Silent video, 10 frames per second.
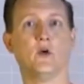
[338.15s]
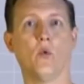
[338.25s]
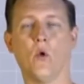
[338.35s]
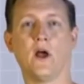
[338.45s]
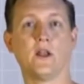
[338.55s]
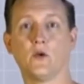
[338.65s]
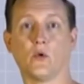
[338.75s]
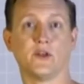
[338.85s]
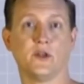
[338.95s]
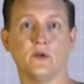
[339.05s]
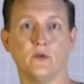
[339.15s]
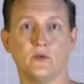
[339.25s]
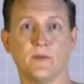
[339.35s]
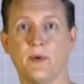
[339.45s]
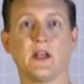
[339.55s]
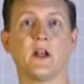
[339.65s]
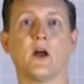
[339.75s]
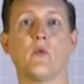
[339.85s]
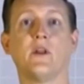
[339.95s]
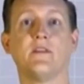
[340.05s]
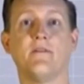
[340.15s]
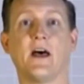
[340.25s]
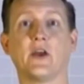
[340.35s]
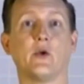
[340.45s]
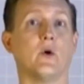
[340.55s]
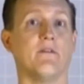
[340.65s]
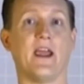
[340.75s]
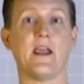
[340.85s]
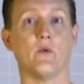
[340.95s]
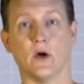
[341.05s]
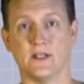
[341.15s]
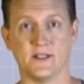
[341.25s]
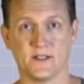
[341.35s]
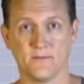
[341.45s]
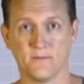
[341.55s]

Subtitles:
1, or 2 depending on what the value of a was.